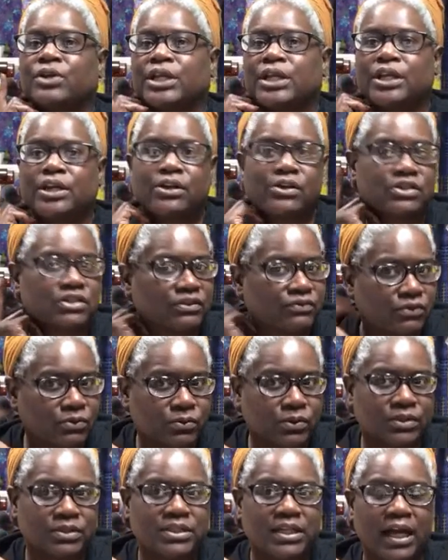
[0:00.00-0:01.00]
on the ears, if you
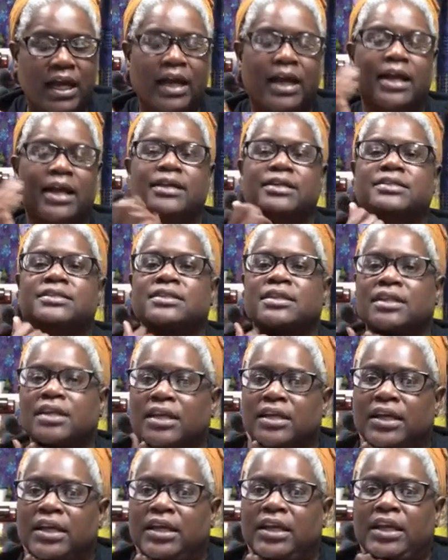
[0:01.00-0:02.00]
want ties.
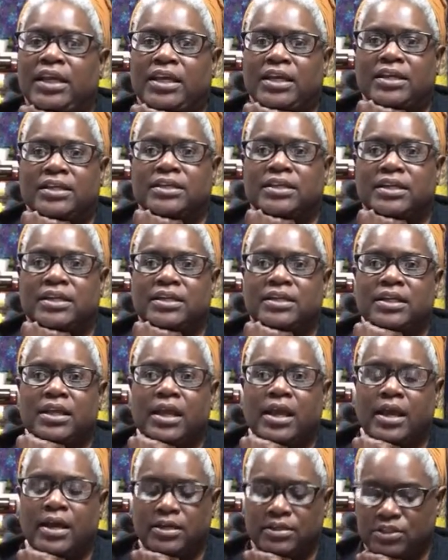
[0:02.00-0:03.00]
And uh,
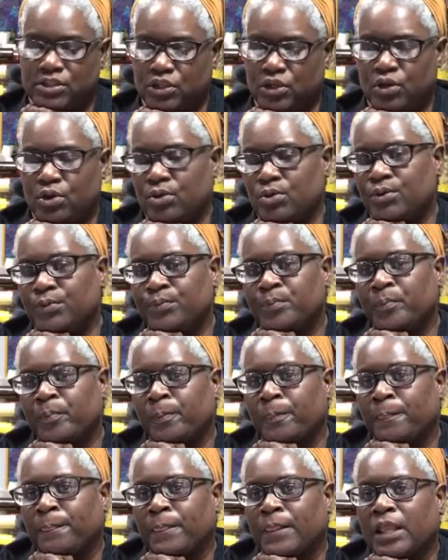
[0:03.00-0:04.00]
yeah, so
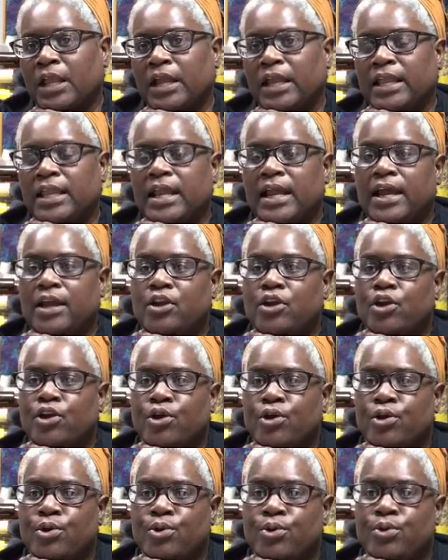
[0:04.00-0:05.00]
I got
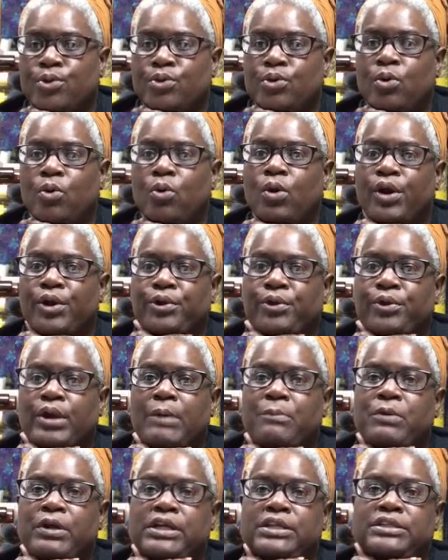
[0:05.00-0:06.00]
her order. I
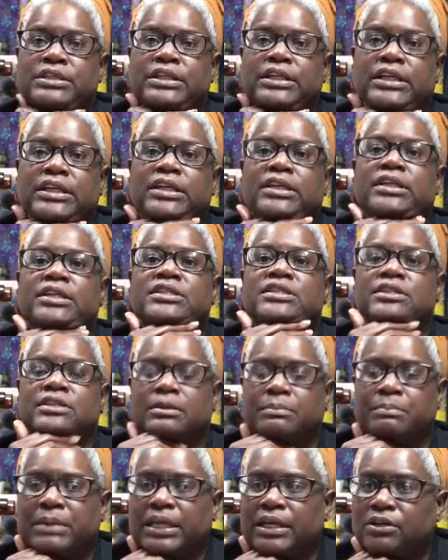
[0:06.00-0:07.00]
wanted to get it into
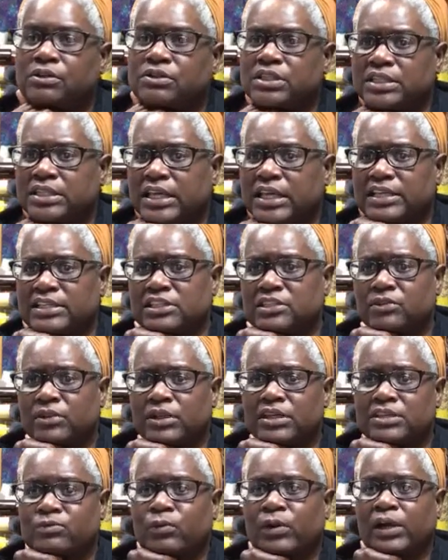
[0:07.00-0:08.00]
the mail today, so
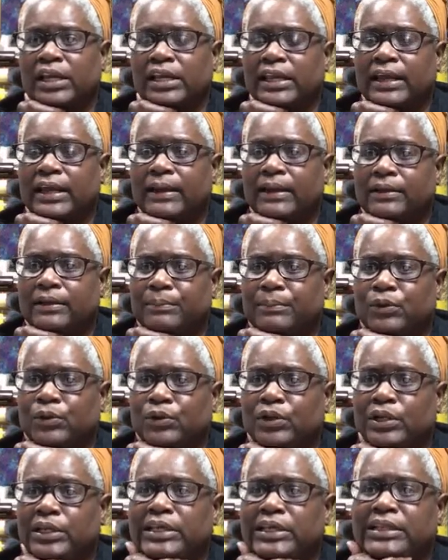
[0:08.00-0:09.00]
that's why I got up
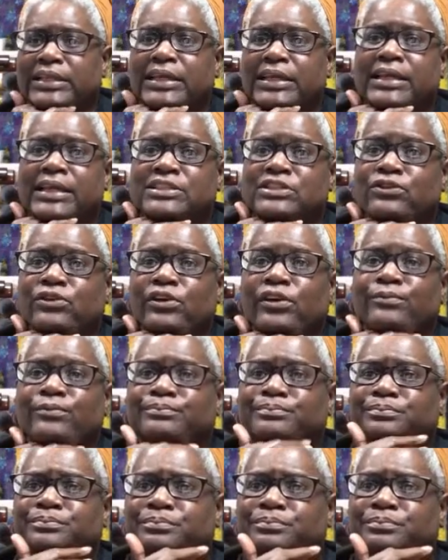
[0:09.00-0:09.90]
early. And then I start,